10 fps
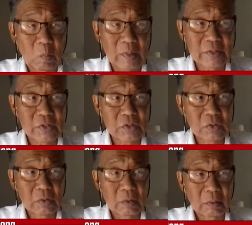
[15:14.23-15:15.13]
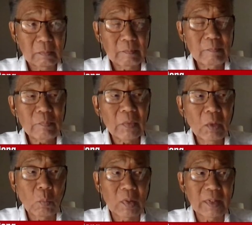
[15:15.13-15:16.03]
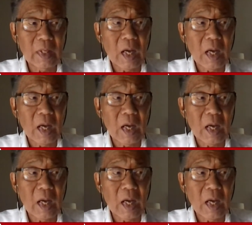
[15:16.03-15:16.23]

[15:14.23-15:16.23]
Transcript: what's what